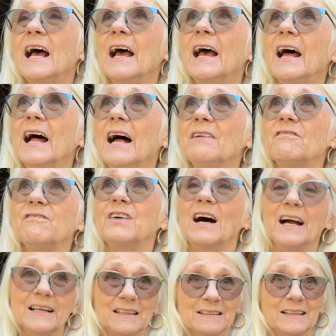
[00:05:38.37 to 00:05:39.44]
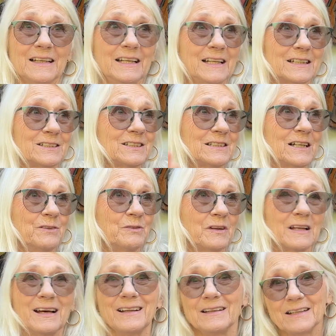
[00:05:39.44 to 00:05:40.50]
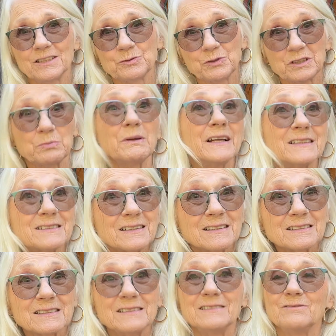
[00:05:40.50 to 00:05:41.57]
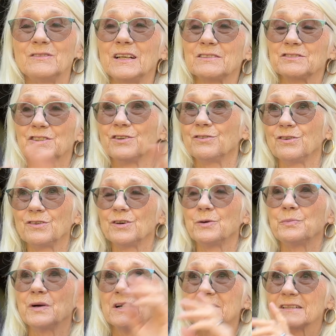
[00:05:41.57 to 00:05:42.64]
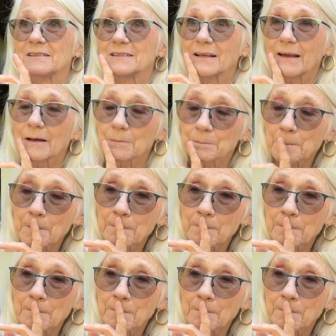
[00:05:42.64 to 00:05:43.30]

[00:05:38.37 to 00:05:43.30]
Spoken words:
And finally, he gets done with that, and they switch places, and we have to go through the whole process again.